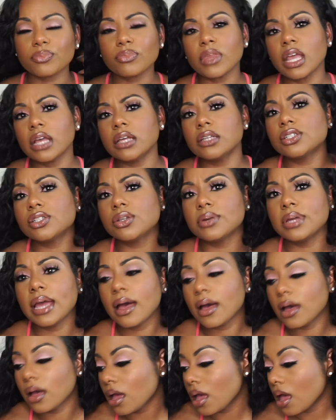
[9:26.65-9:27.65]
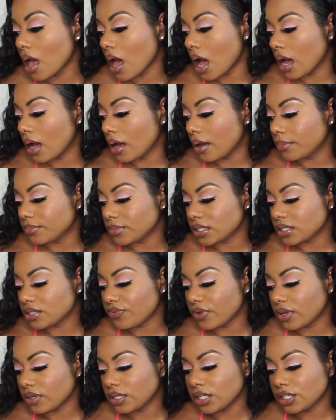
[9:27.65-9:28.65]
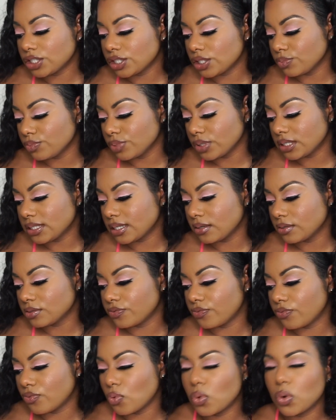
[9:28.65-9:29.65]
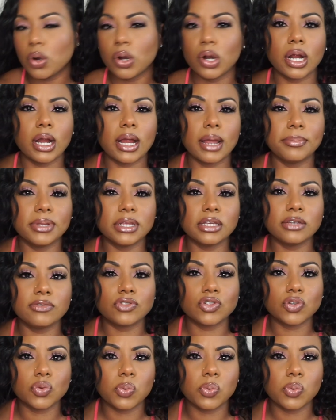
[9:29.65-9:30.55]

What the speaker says: So yeah, this foundation retails for, I believe,